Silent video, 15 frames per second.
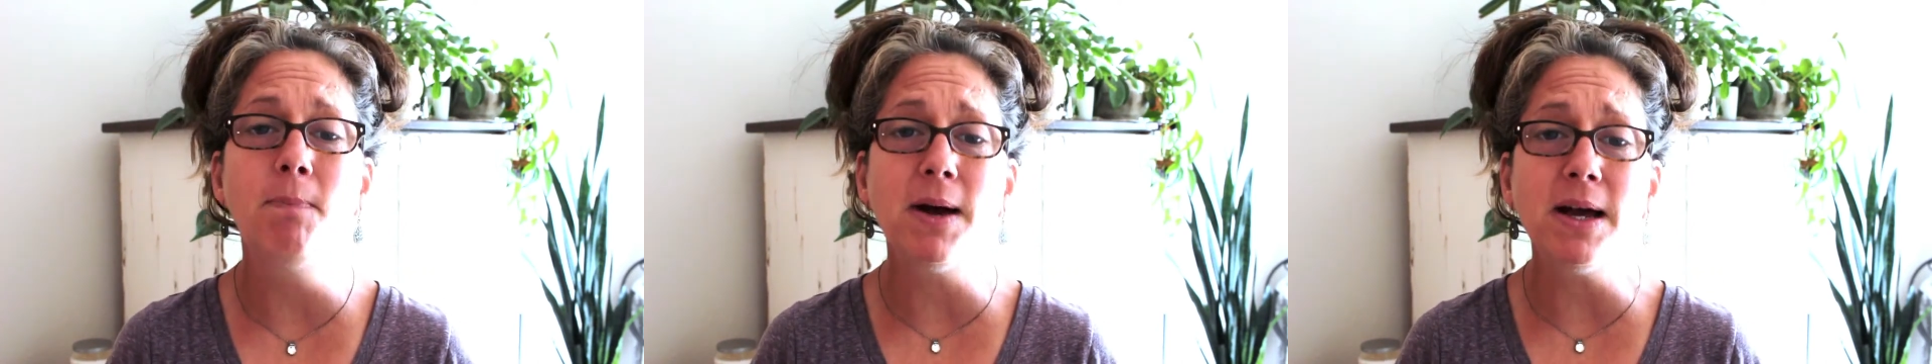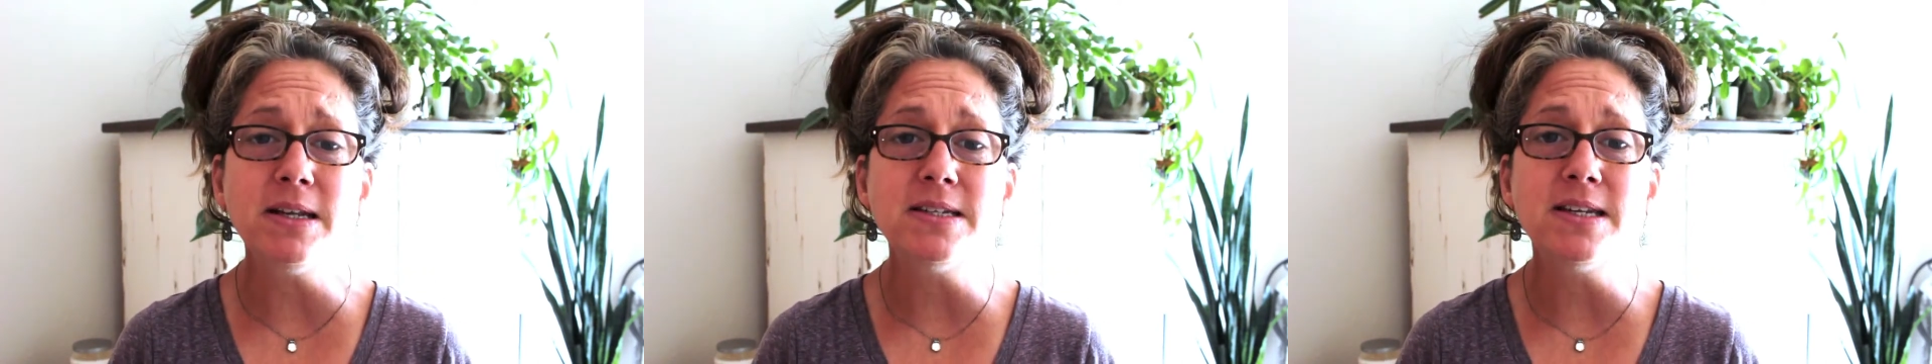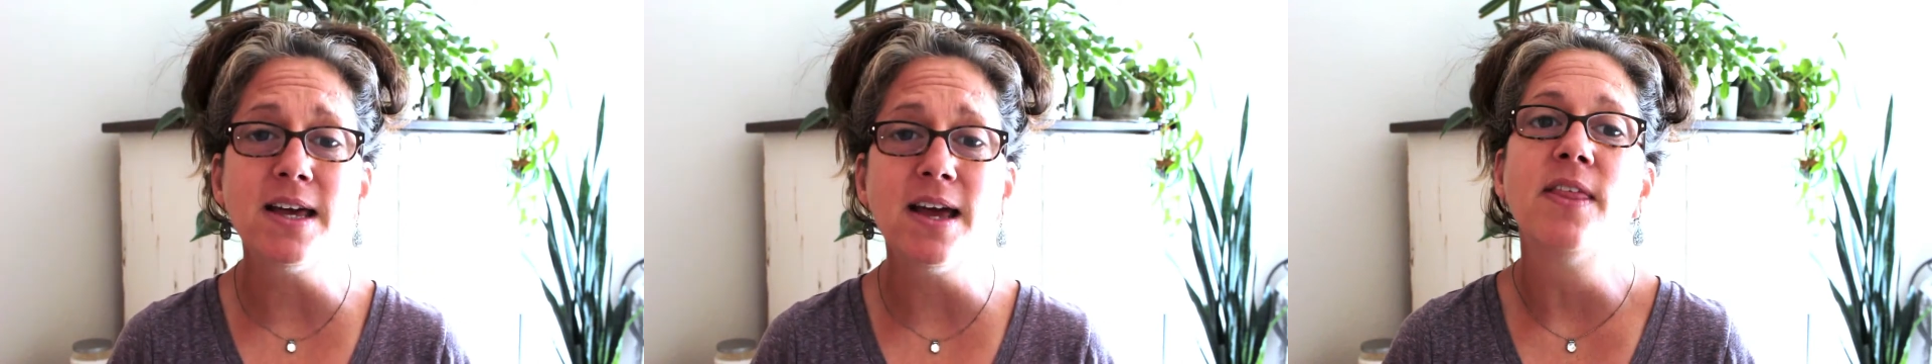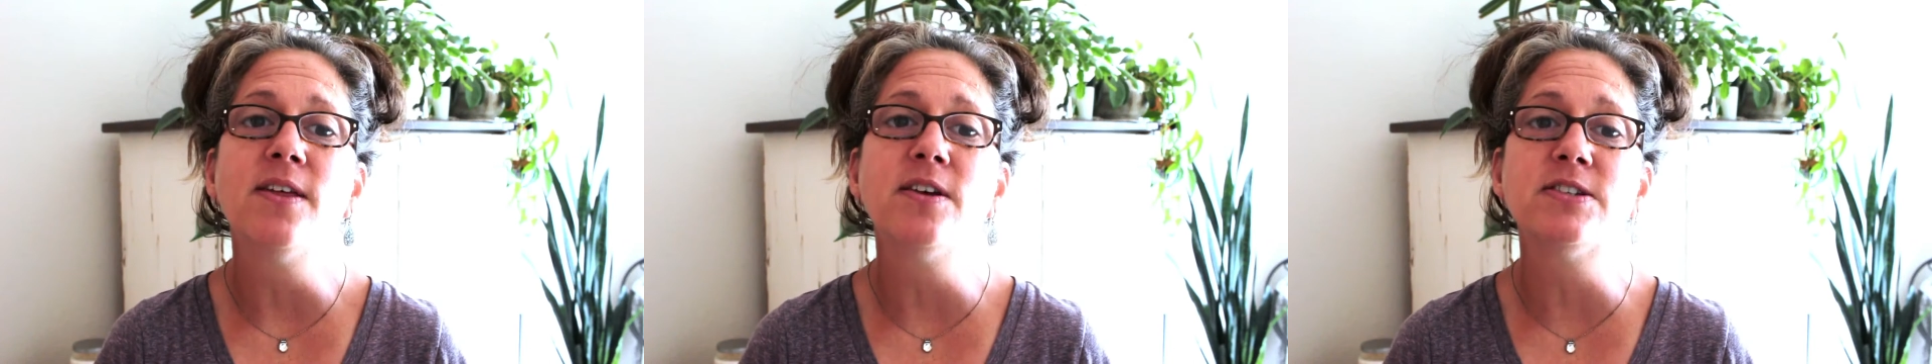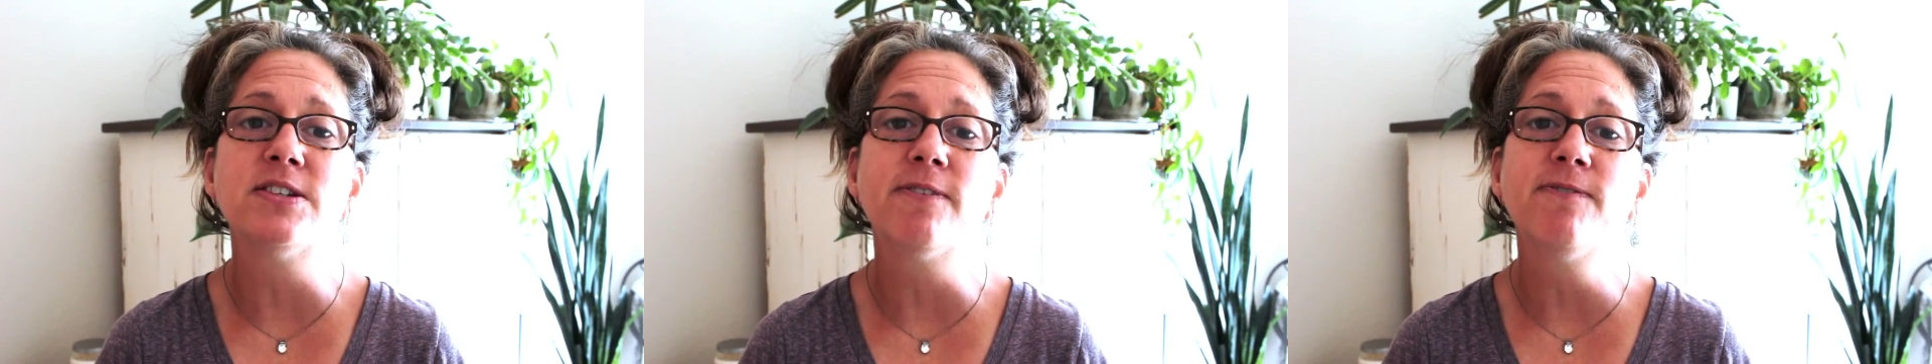but
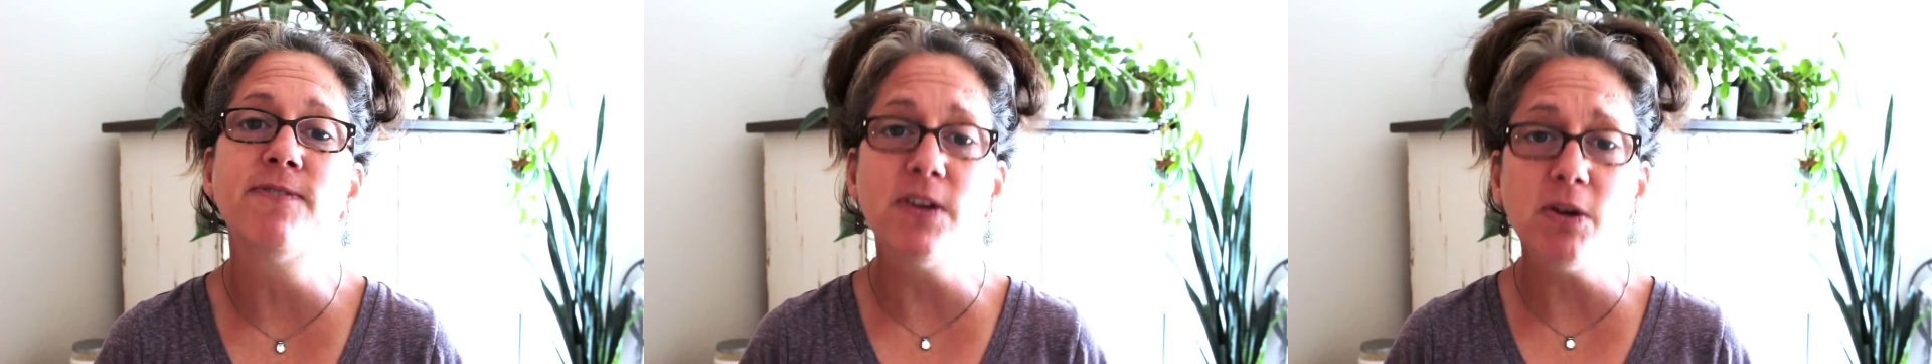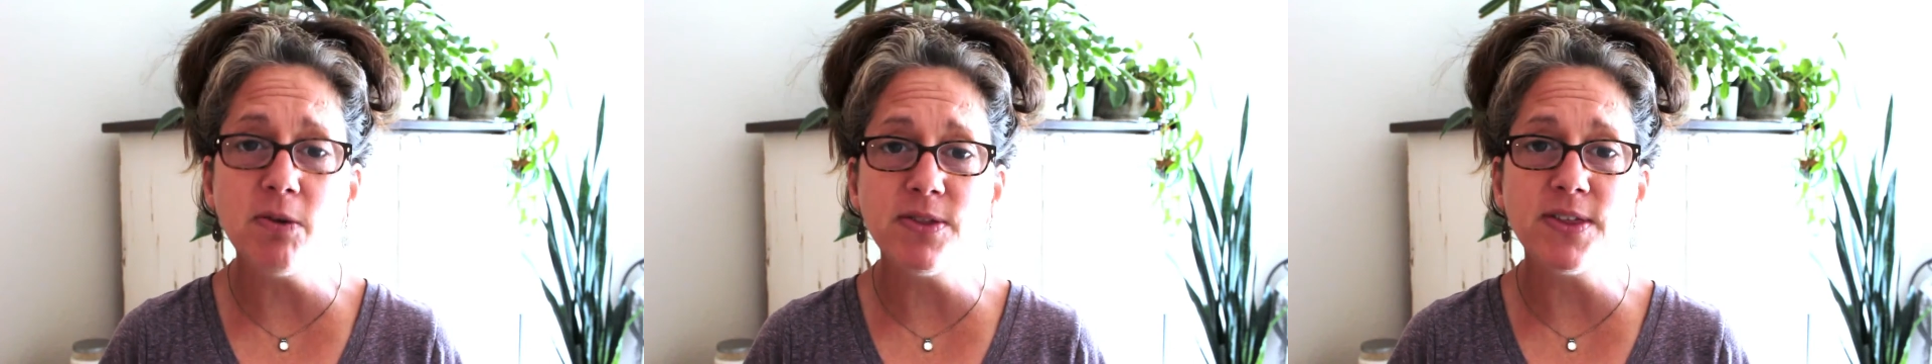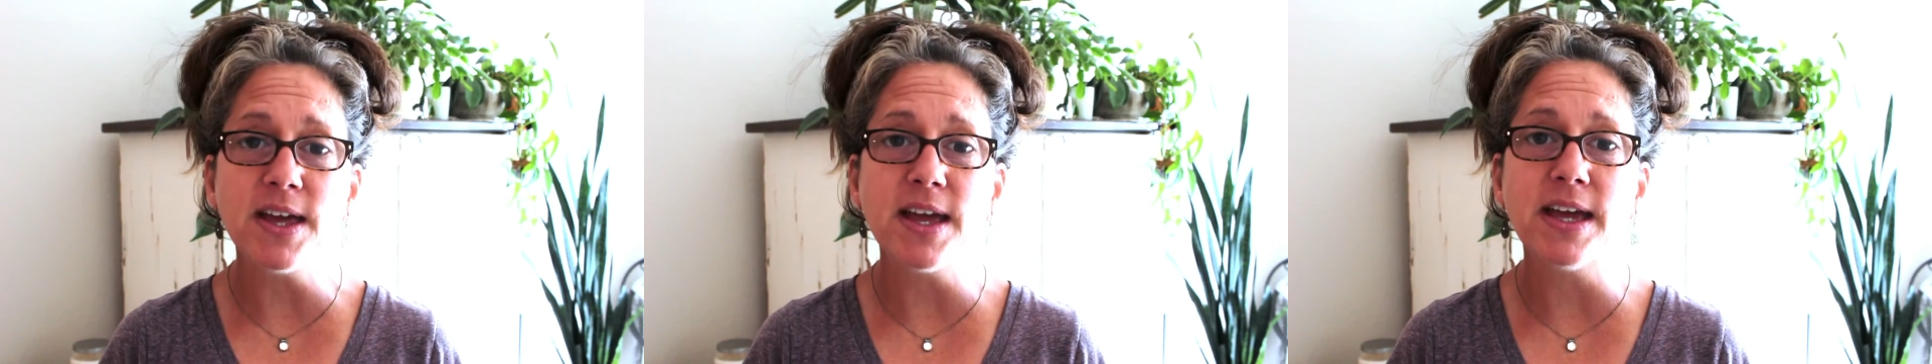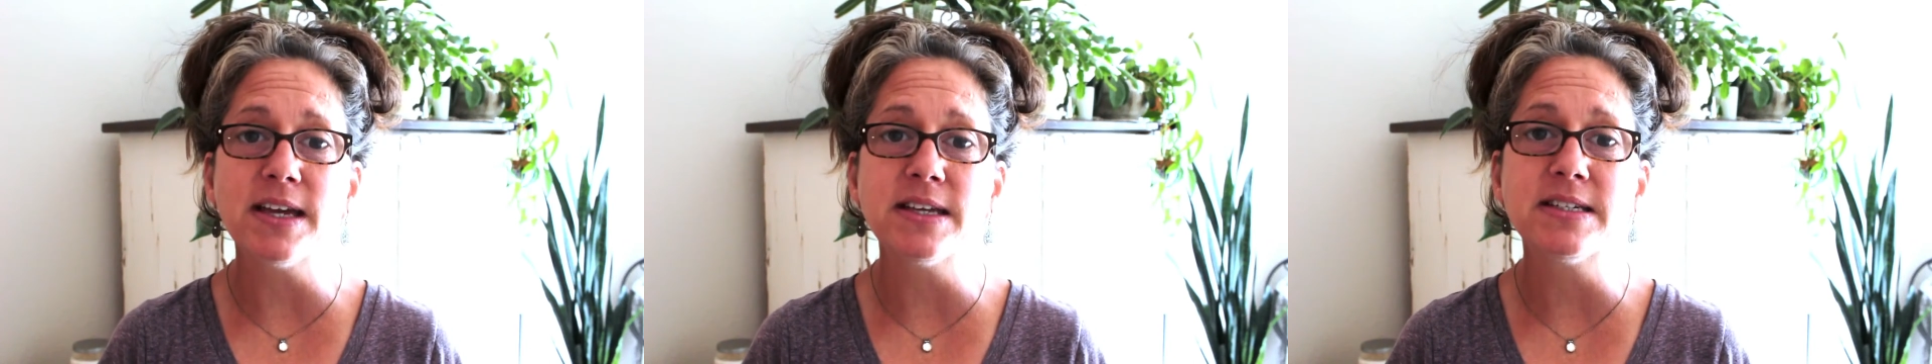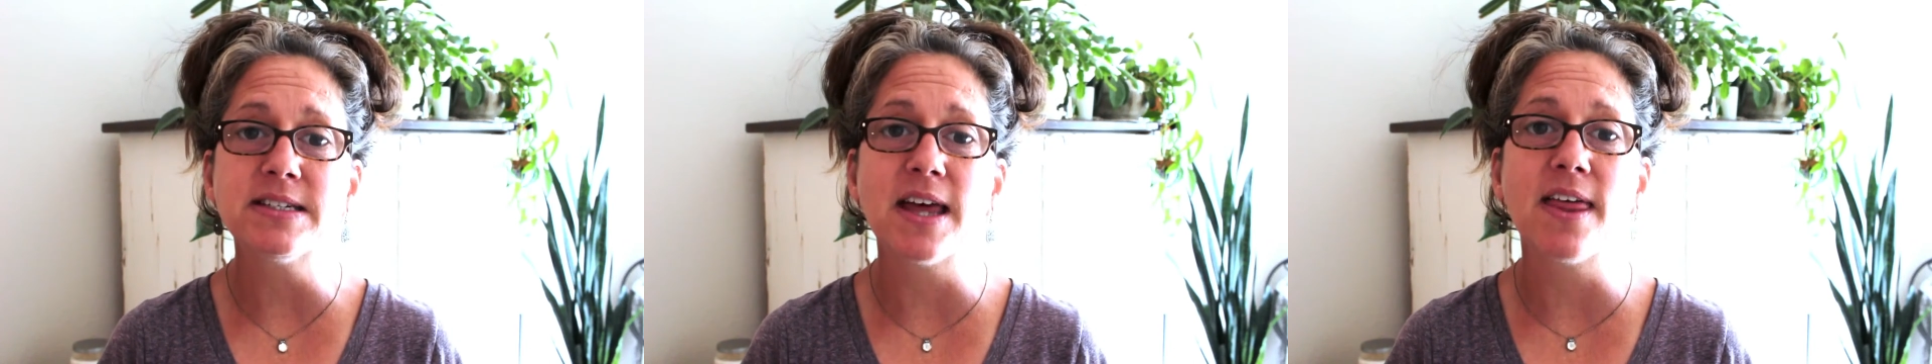there's a few
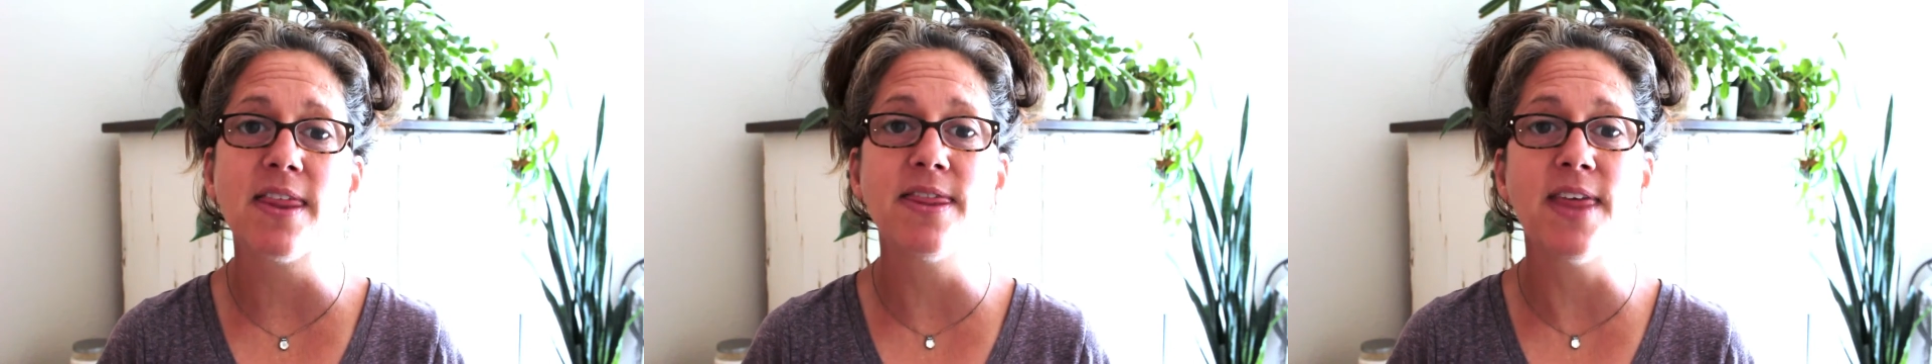things